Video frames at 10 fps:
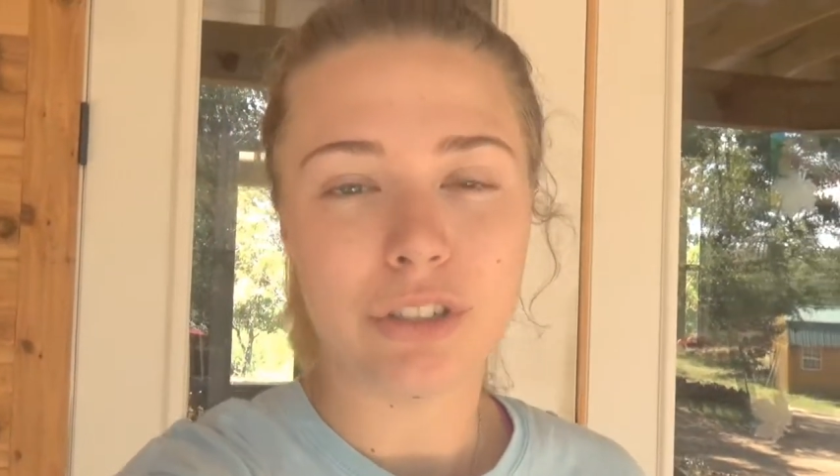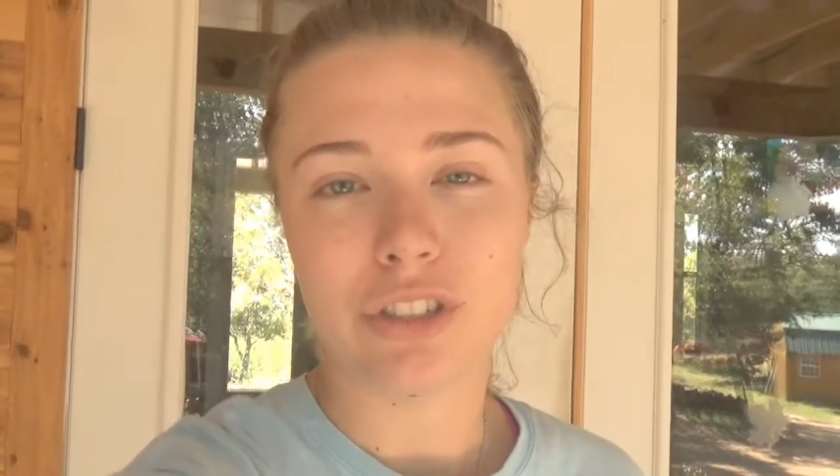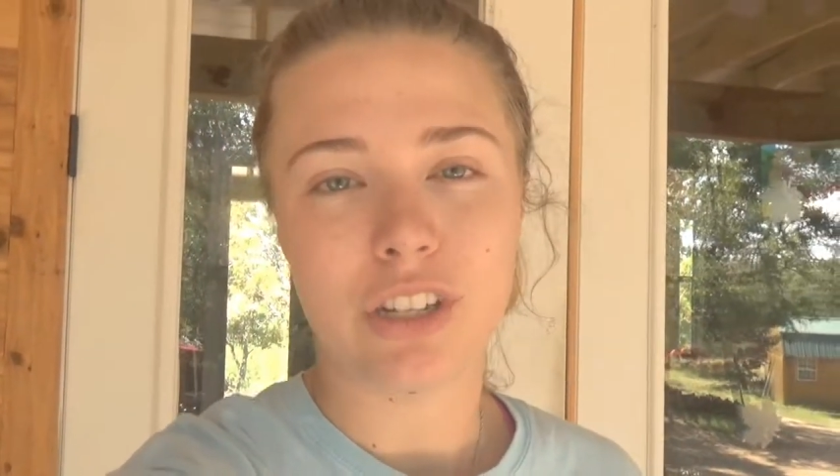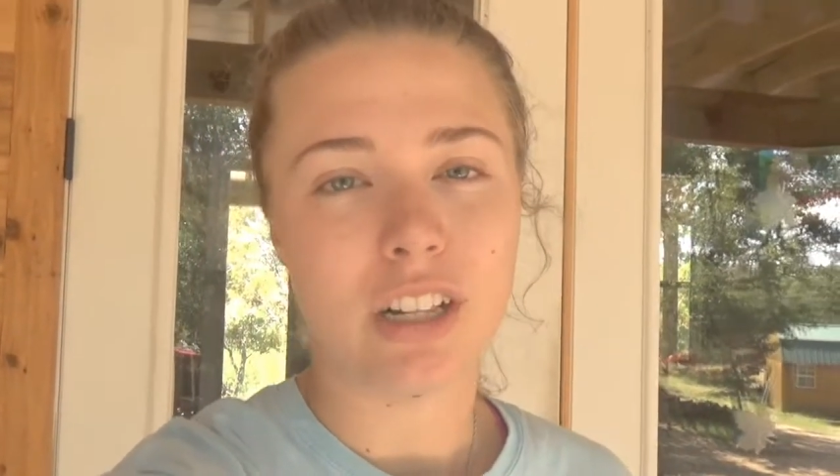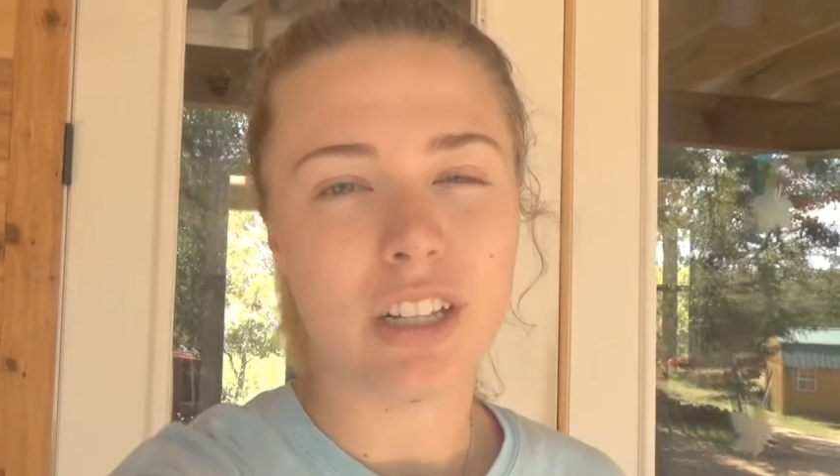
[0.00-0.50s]

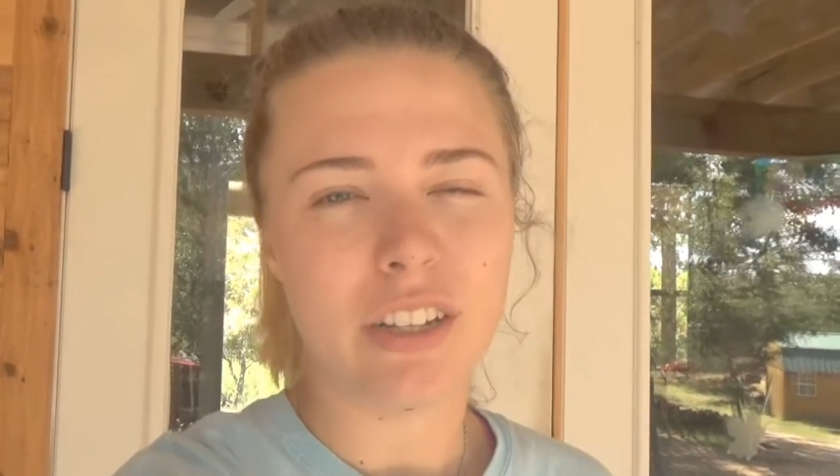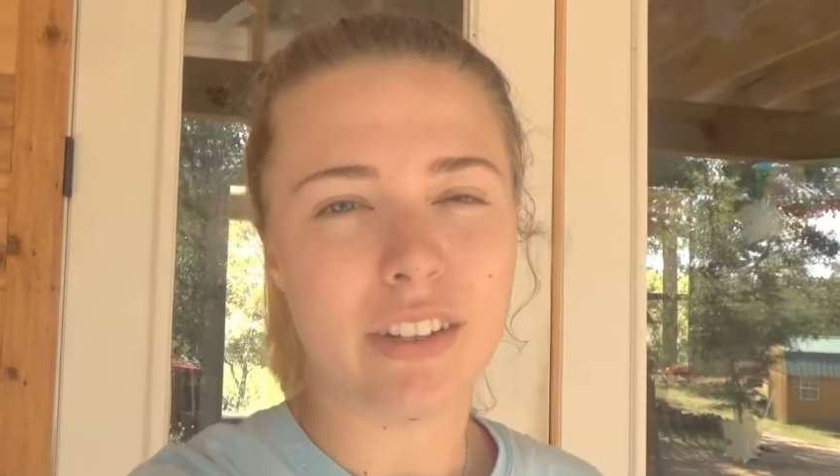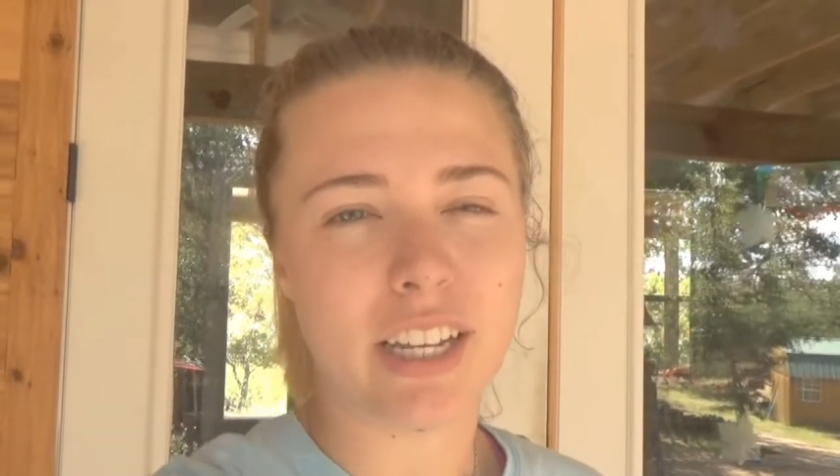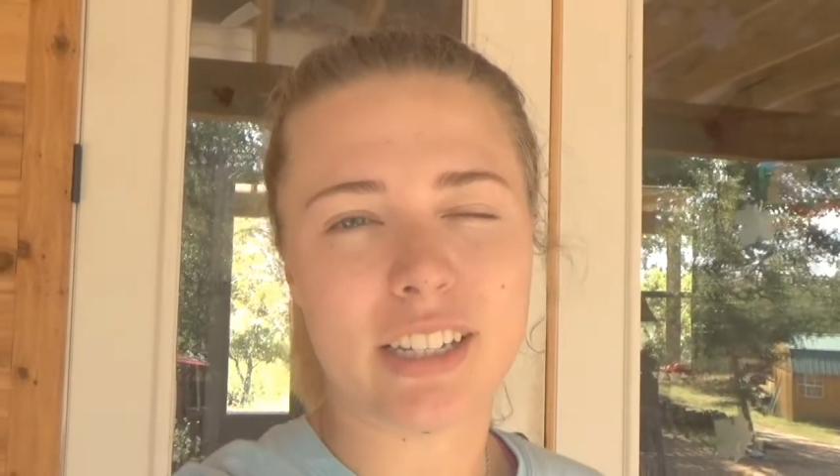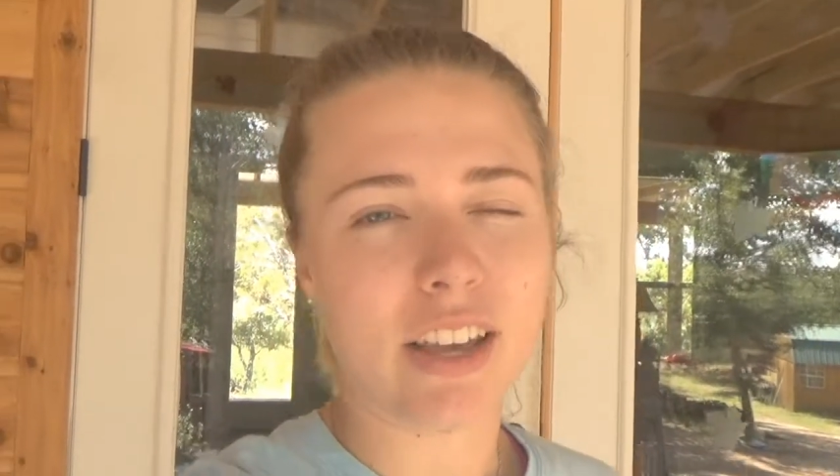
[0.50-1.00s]
just gonna leave
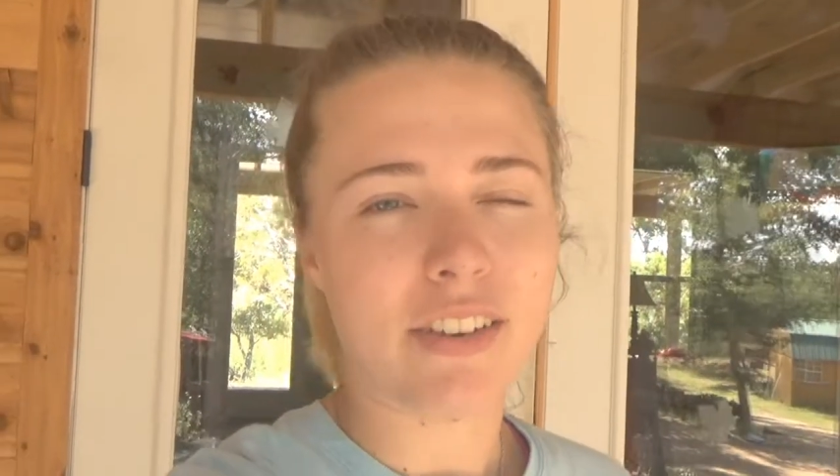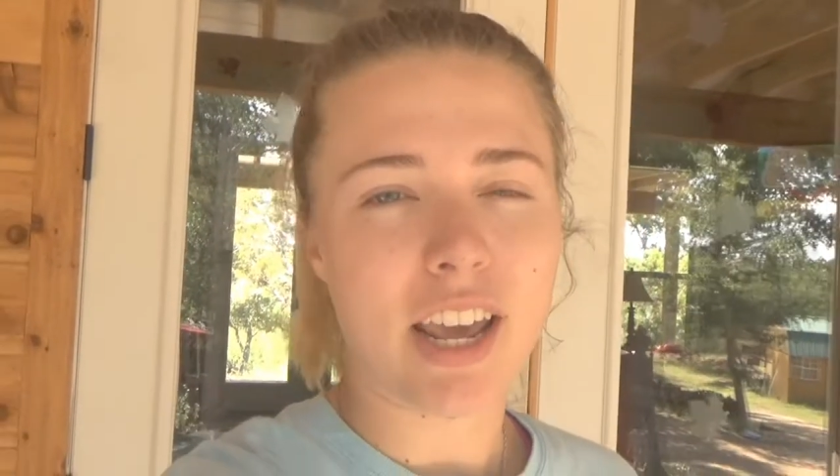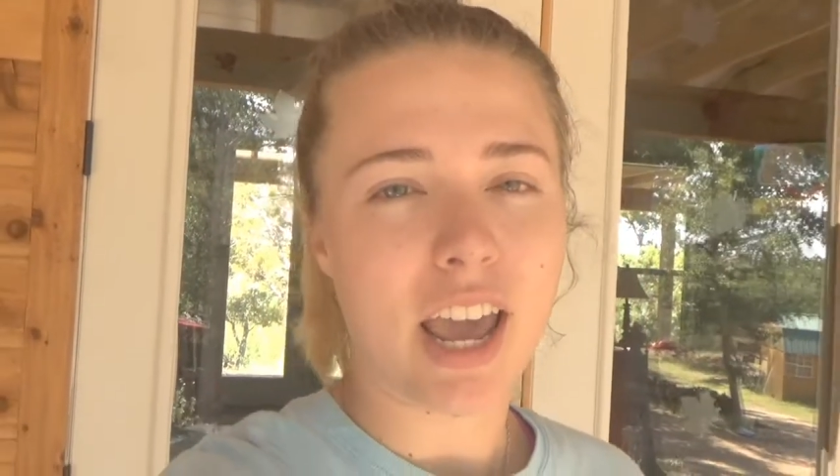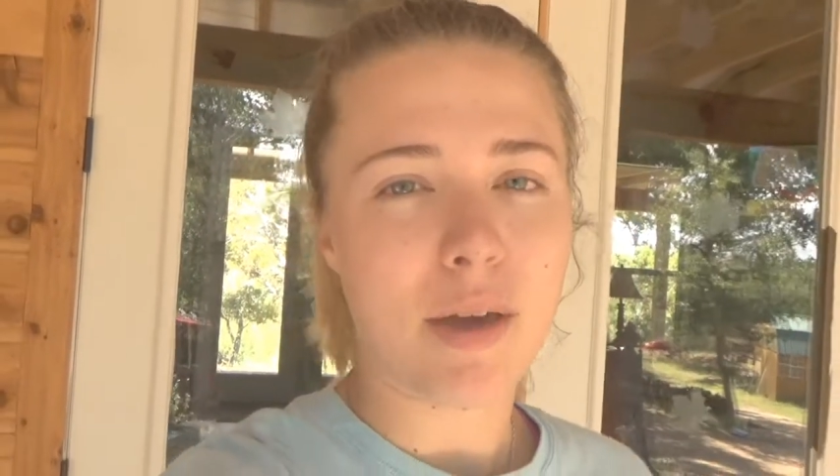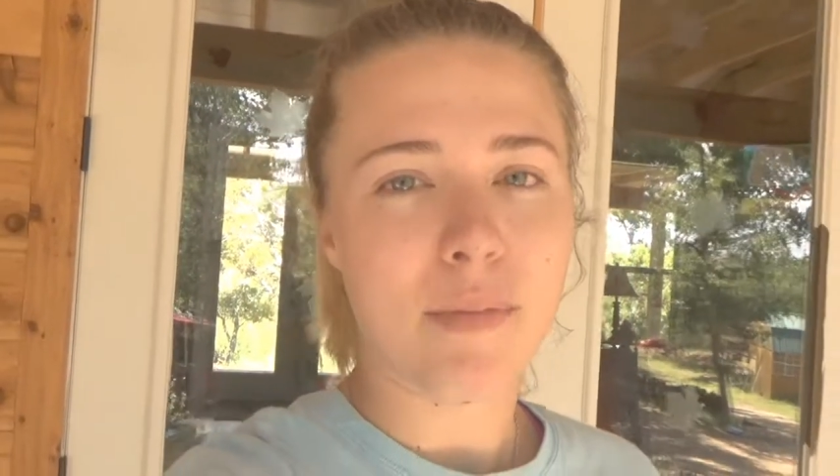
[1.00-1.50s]
at like 7
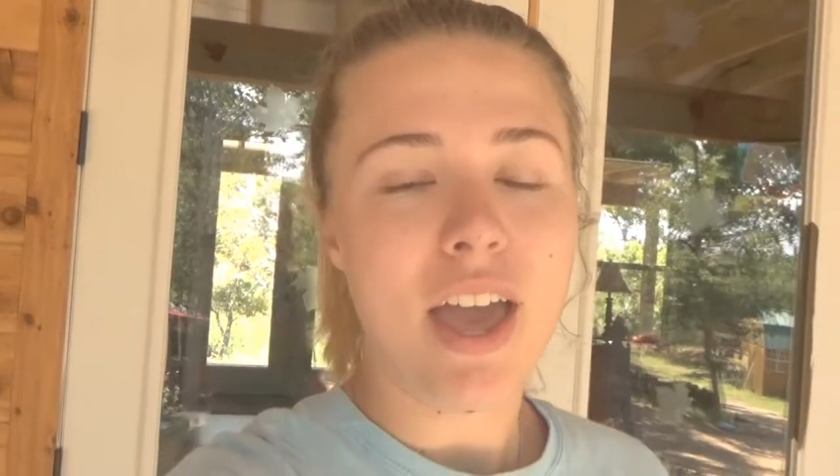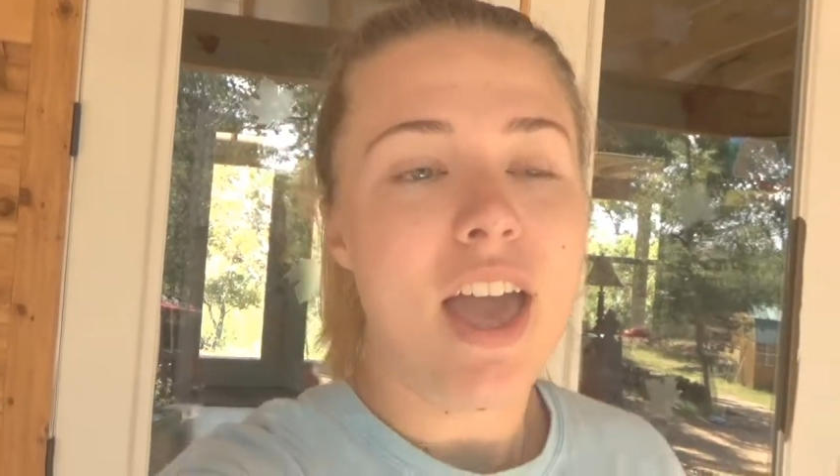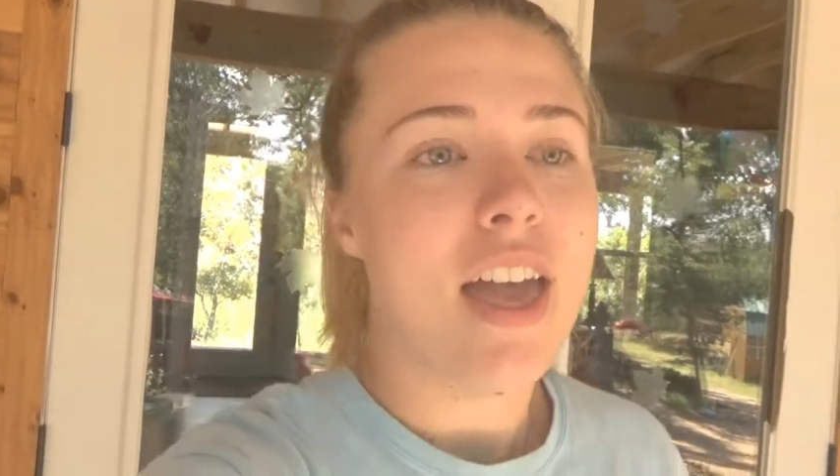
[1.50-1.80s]
a.m.